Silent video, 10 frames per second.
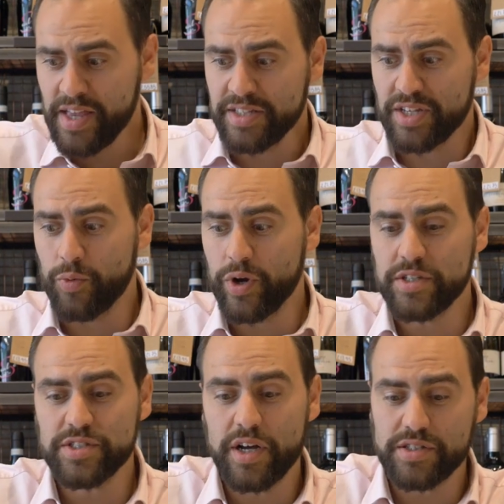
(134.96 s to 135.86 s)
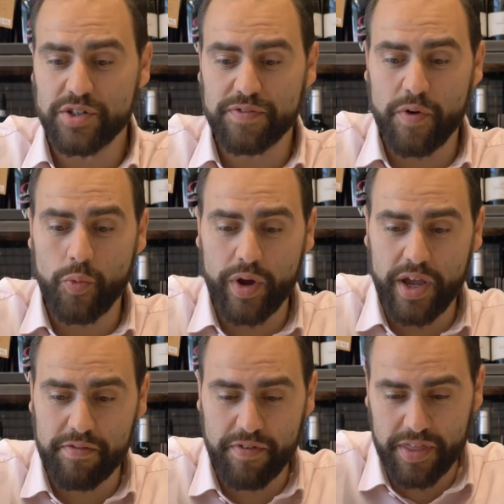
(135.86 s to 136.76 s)
So we're going to start off
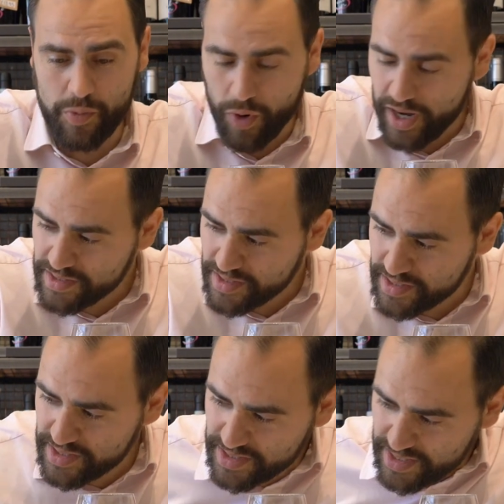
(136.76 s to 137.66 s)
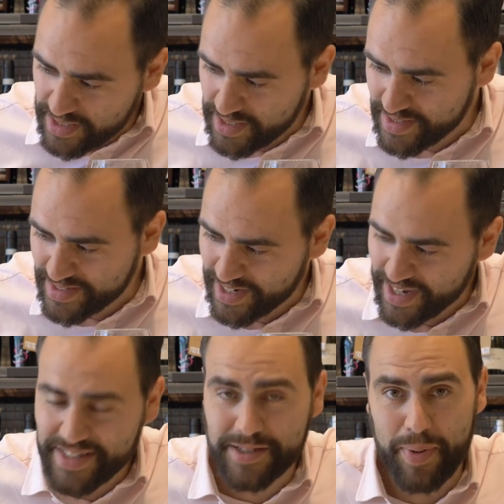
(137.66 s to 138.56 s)
with the white. This is
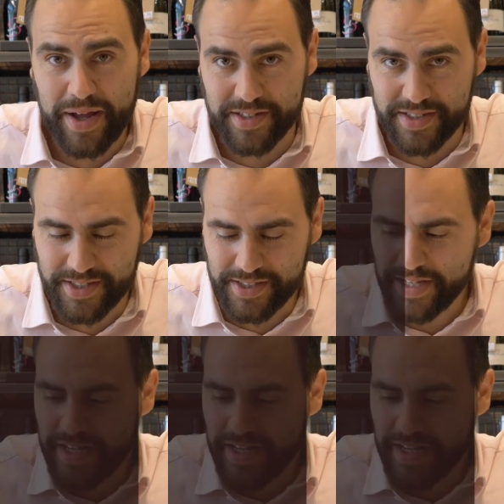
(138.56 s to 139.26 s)
Catapanus.